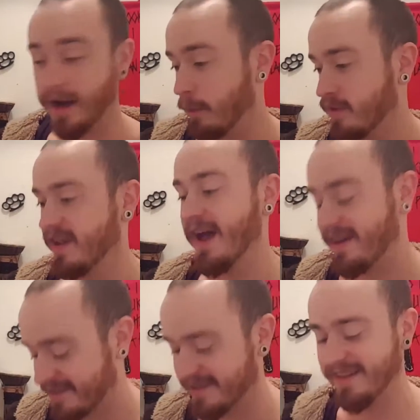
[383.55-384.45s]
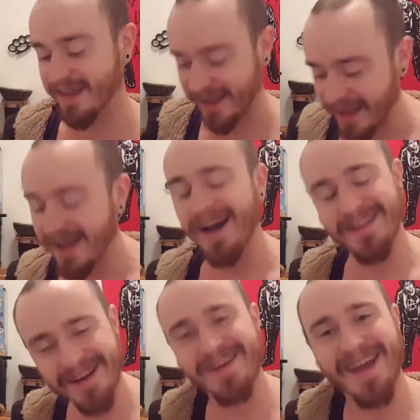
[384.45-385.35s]
I was actually like,
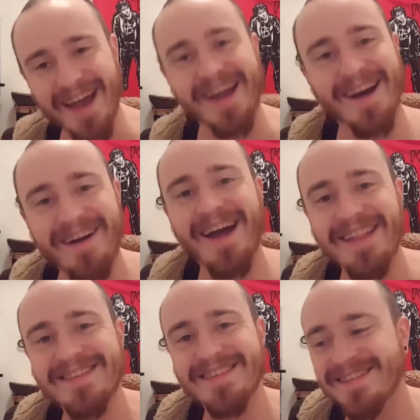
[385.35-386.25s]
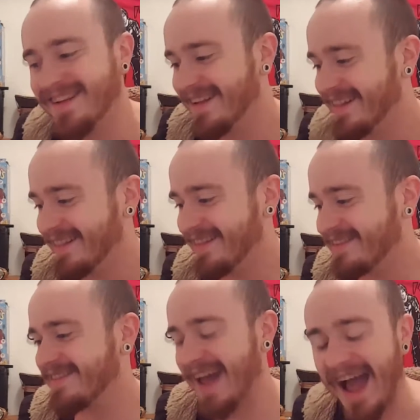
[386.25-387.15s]
okay, all right, this
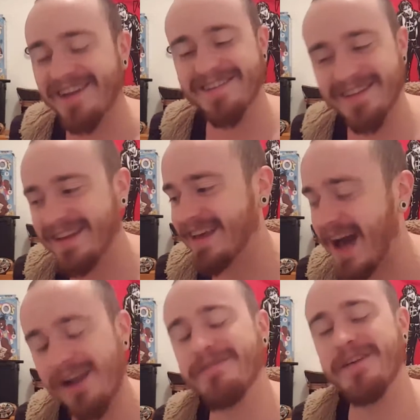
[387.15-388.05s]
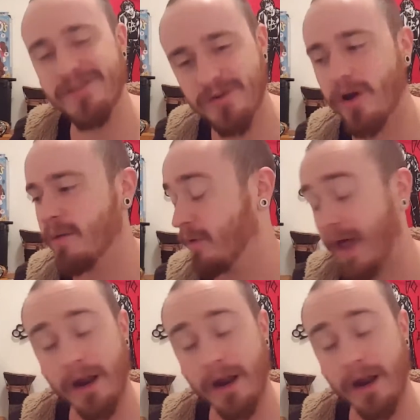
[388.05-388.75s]
is actually kind of enjoyable.